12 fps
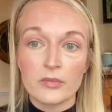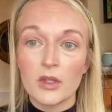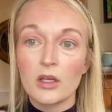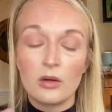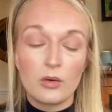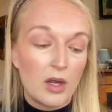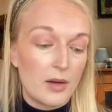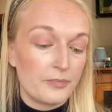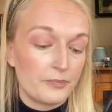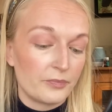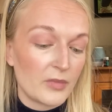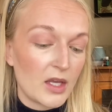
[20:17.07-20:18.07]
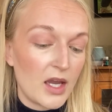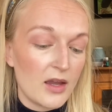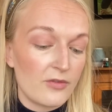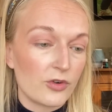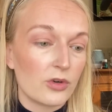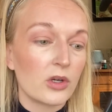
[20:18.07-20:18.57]
Okay, I
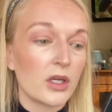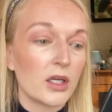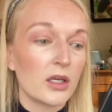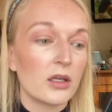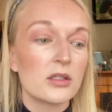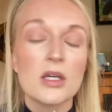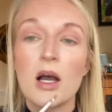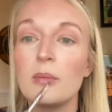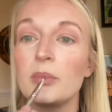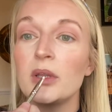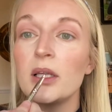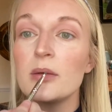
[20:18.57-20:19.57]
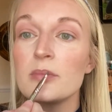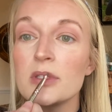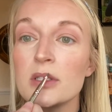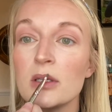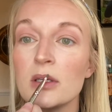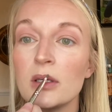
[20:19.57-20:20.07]
have crooked top
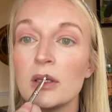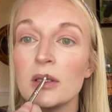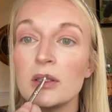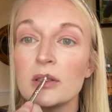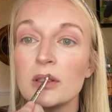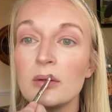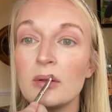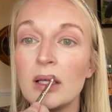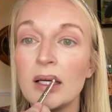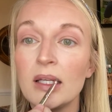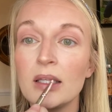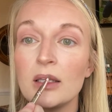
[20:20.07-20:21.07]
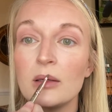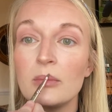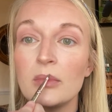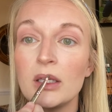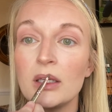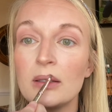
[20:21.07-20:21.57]
lips, so lining them
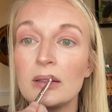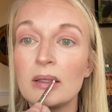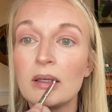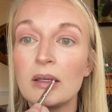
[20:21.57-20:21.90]
is